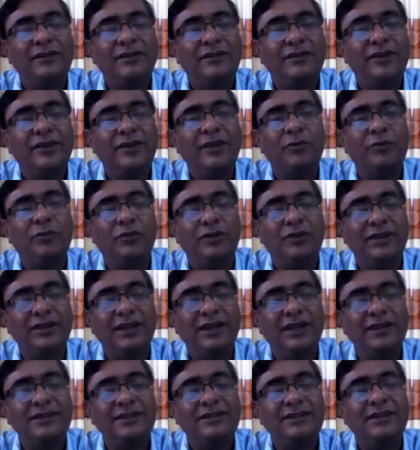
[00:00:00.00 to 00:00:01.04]
tremor,
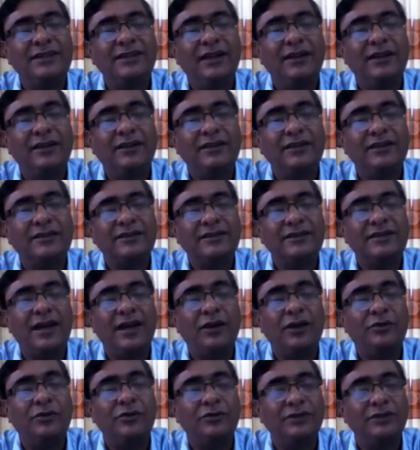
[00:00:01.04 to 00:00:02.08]
there is the
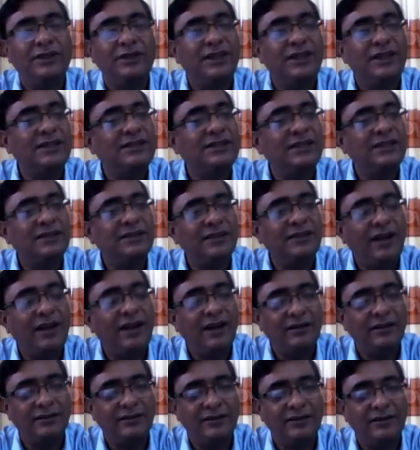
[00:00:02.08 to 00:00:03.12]
sound, there is the
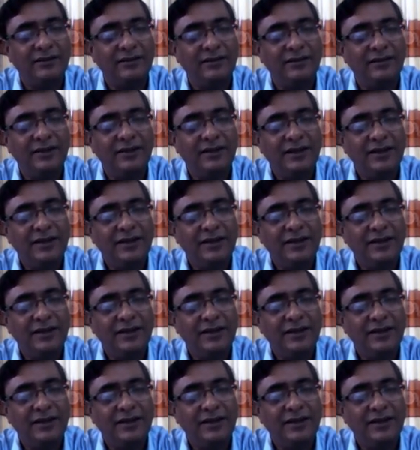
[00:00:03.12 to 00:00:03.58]
thunder,